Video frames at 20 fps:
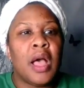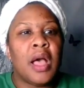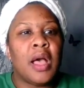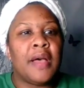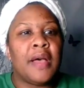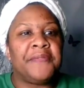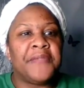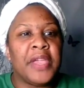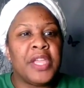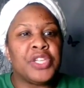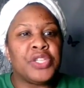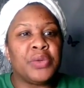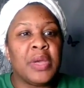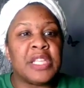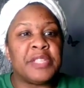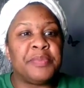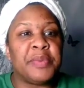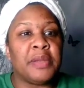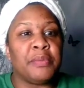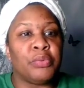Facial has
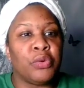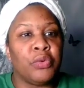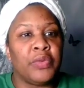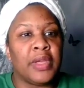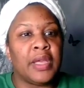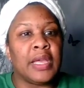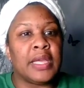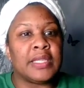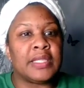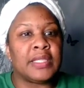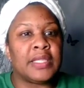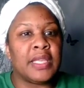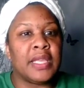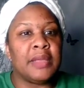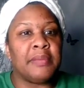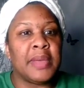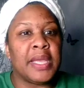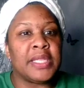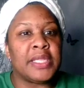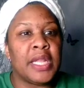been improving, I see.
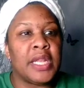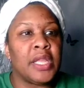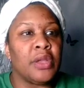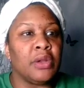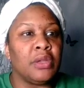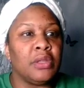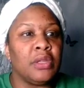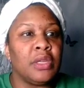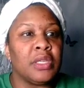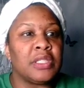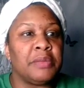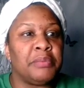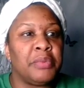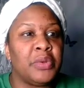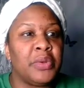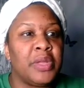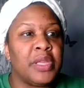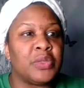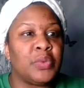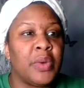Maintaining your looks and
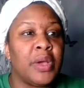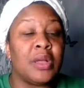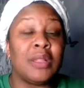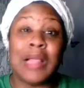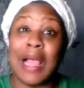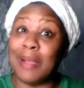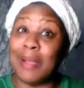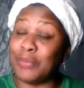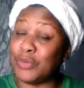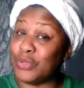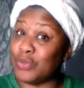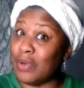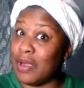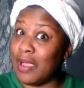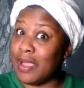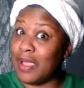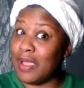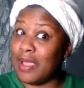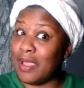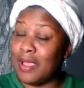beauty as well. I'm
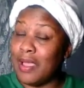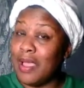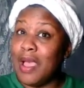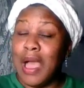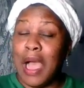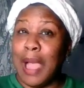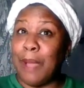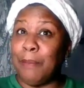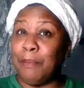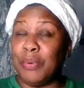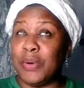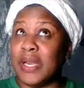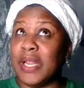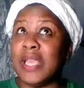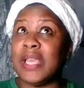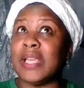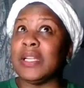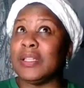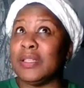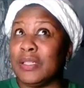trying. I'm putting
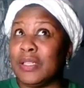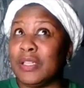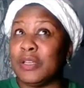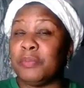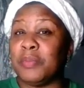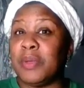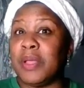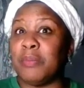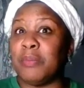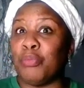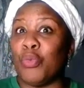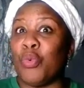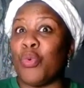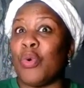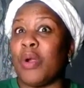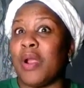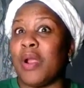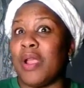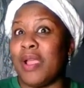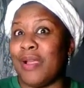in a little bit more
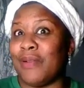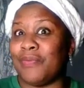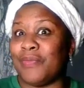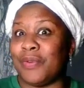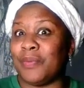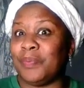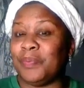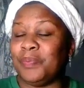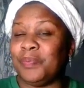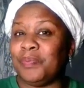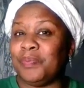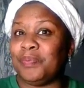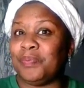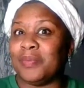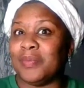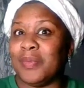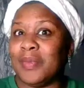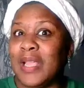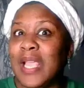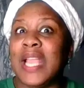effort.
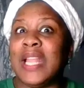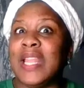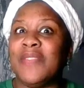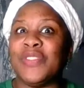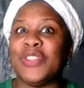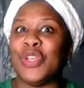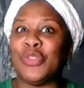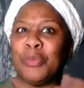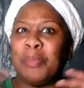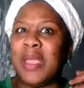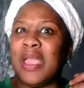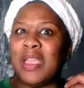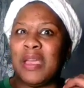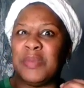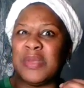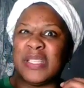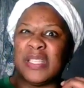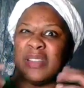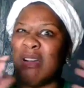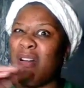And even though the makeup
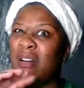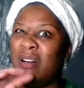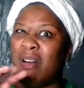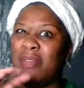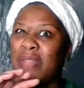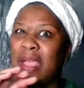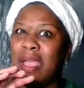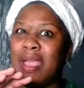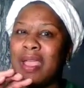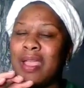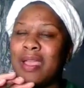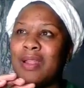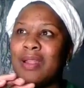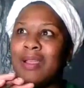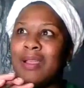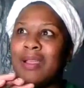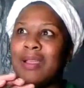isn't all that,